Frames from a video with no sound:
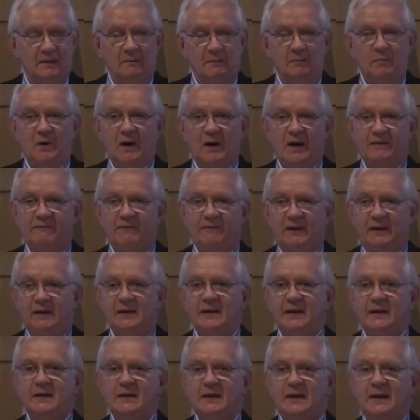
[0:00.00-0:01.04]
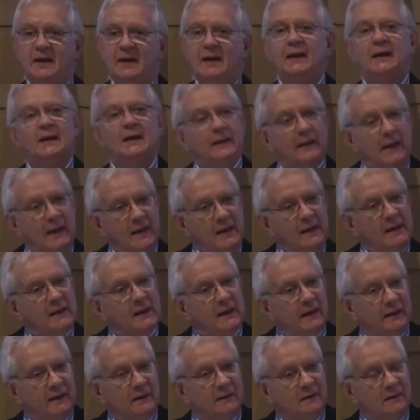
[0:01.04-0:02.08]
Private Lindy
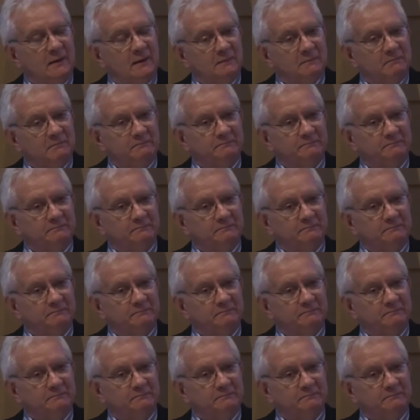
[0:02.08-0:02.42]
England,